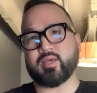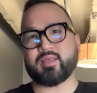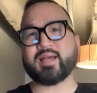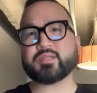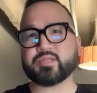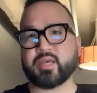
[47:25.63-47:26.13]

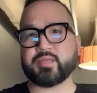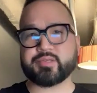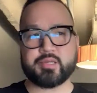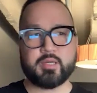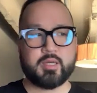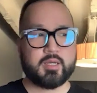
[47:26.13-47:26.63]
that
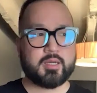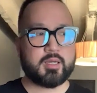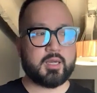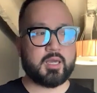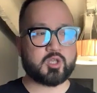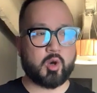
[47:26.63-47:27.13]
sense,
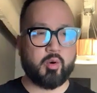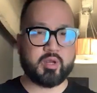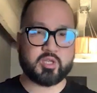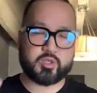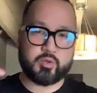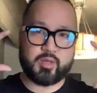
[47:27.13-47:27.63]
it's
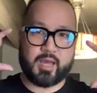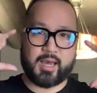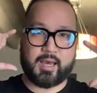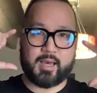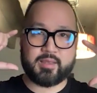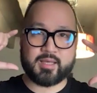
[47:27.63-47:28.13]
always through the,
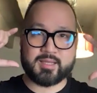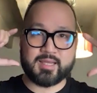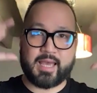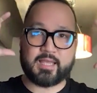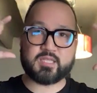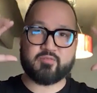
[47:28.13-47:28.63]
the
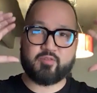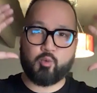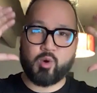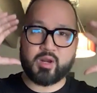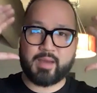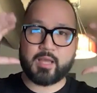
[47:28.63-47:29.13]
lens of,
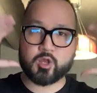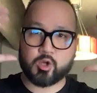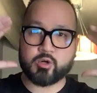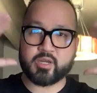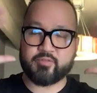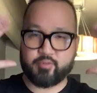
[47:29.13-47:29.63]
what am I
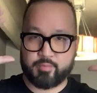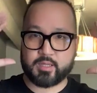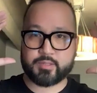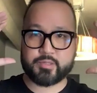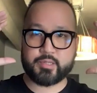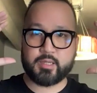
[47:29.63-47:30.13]
learning from
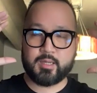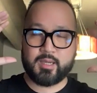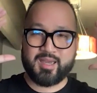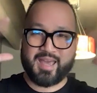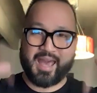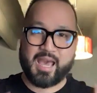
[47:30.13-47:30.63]
this?
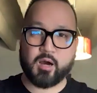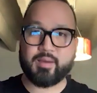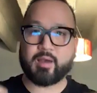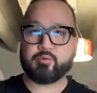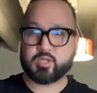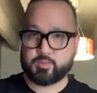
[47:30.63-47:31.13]
How am
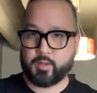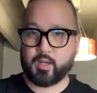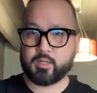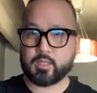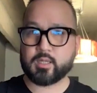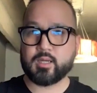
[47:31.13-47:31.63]
I
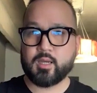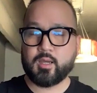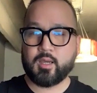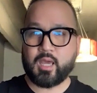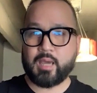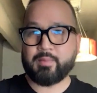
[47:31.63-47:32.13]
responding?
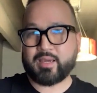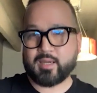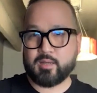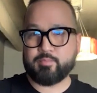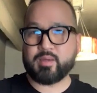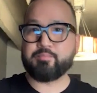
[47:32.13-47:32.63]
Am I
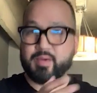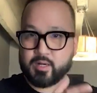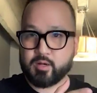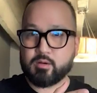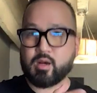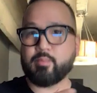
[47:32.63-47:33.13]
gonna be
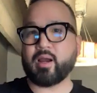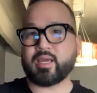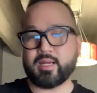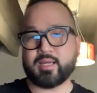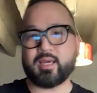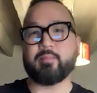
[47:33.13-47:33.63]
bitter, or am I
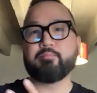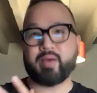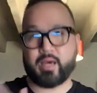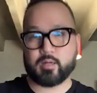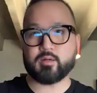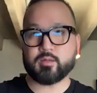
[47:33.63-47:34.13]
gonna get
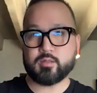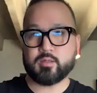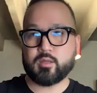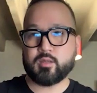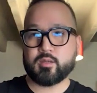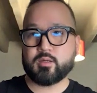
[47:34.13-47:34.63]
better,
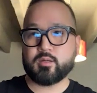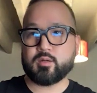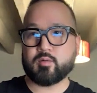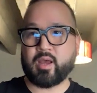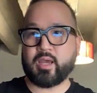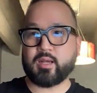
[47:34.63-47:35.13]
right?